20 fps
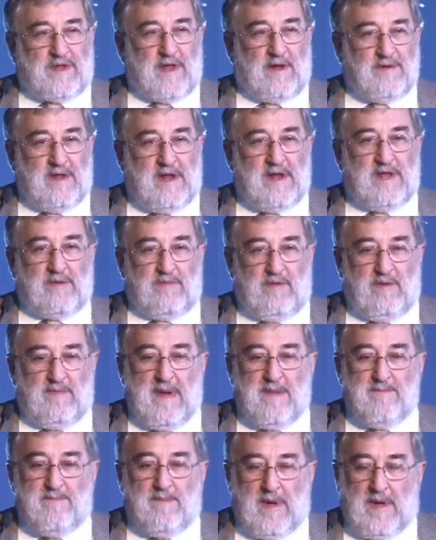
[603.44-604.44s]
need to
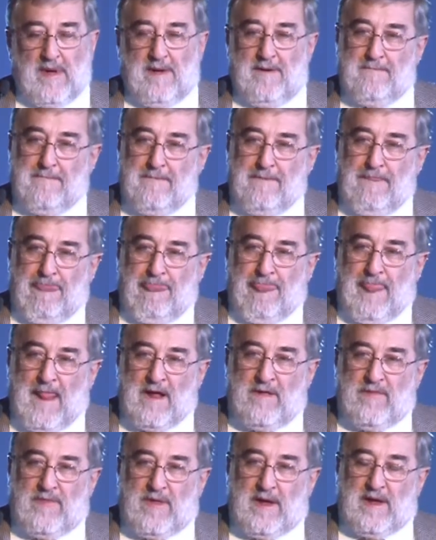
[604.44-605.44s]
remember
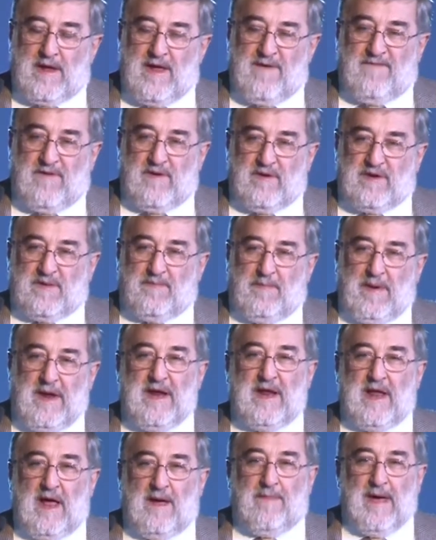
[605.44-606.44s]
that if you
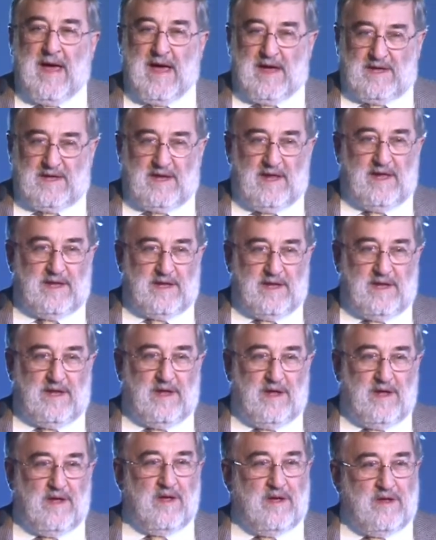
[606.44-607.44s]
speed up access,
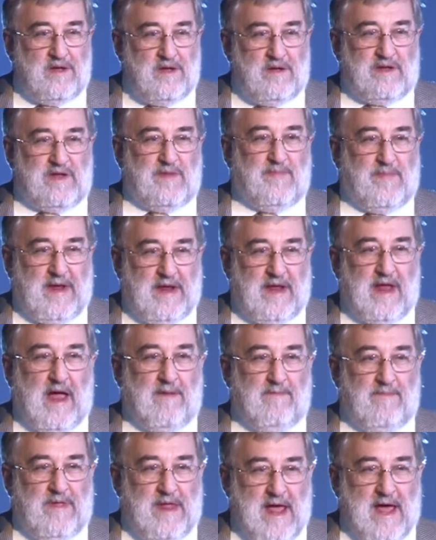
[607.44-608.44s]
you speed
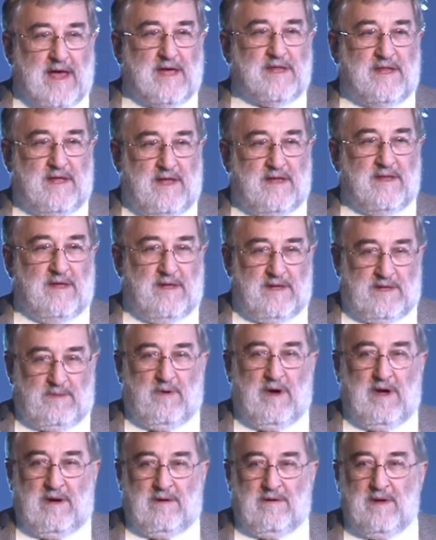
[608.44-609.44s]
up the exit as
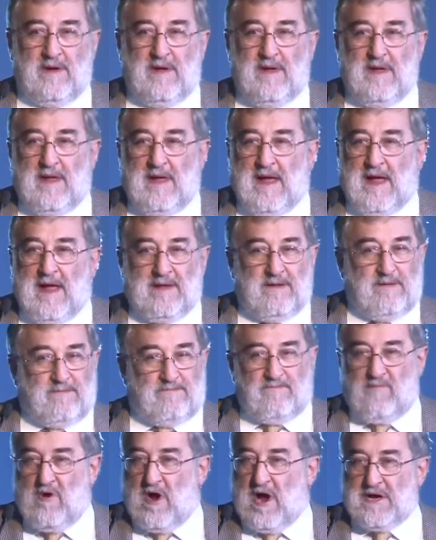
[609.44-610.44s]
well. And
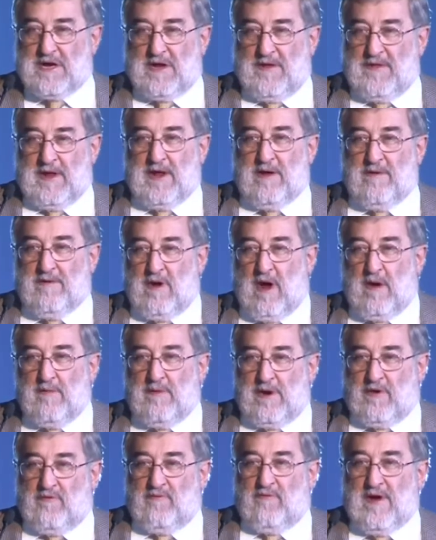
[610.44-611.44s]
Raj, I think you and I
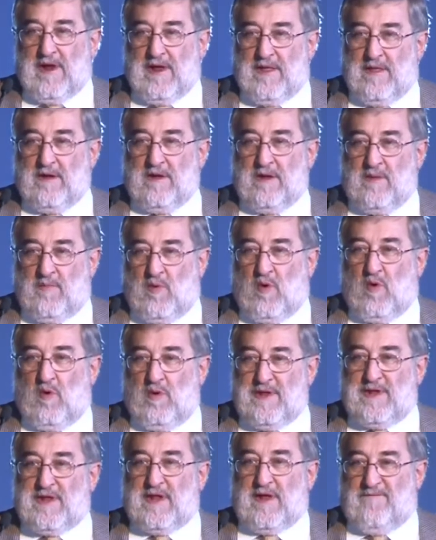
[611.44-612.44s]
would agree that Nepal
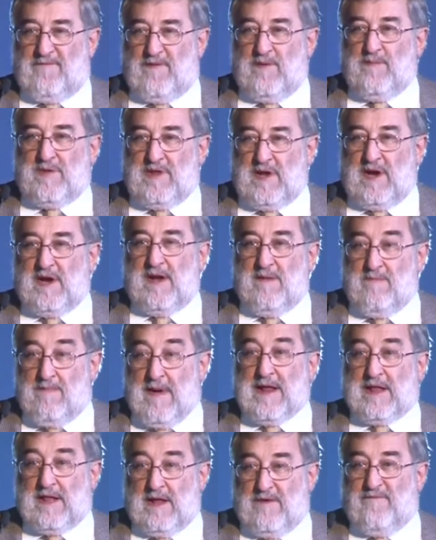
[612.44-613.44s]
has suffered particularly
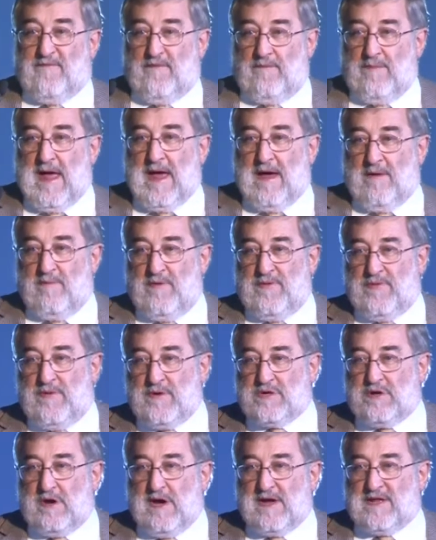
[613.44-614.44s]
badly from that with the
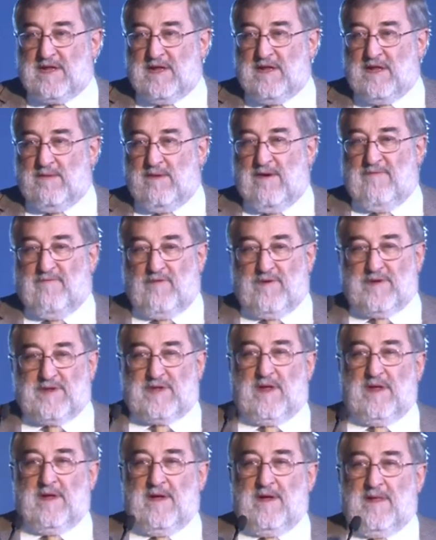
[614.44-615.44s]
treks into
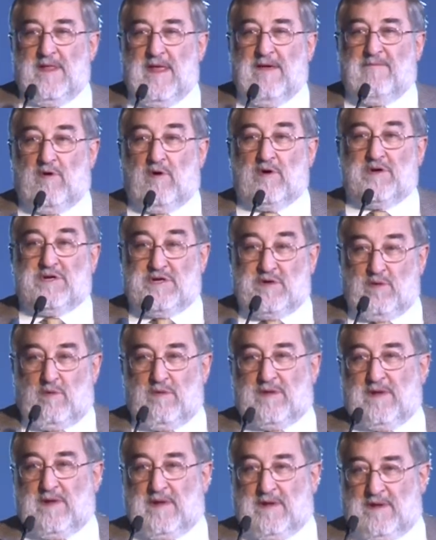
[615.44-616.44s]
Everest. They've got
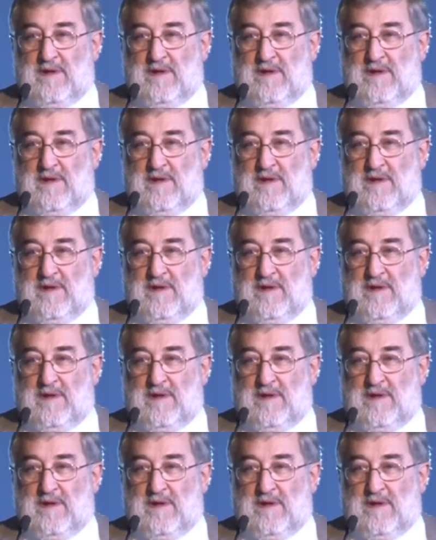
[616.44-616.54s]
shorter